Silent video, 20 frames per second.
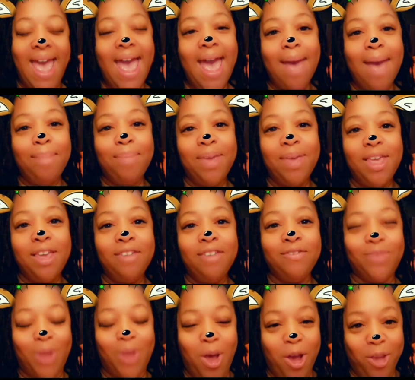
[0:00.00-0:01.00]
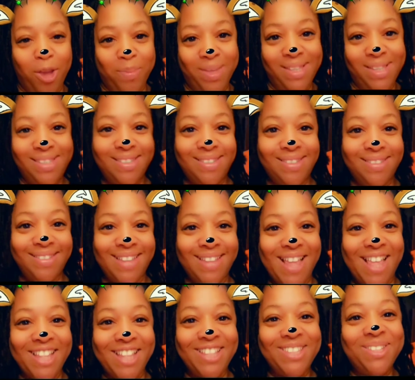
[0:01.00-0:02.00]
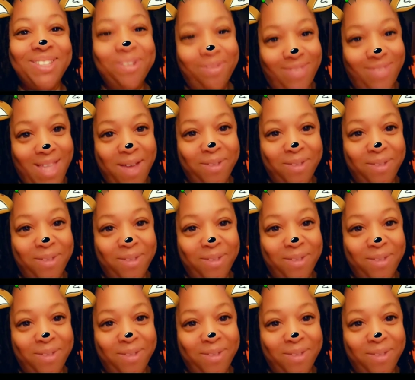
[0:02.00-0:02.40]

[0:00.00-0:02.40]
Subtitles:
Happy Vlogmas 2018.